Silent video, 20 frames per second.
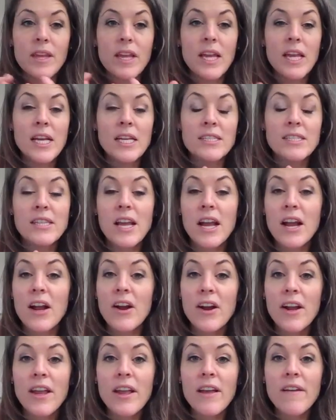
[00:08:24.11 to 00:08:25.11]
is the
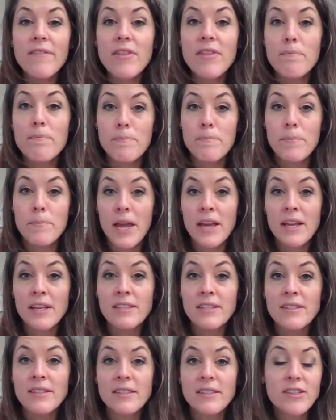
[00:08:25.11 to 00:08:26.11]
area of the base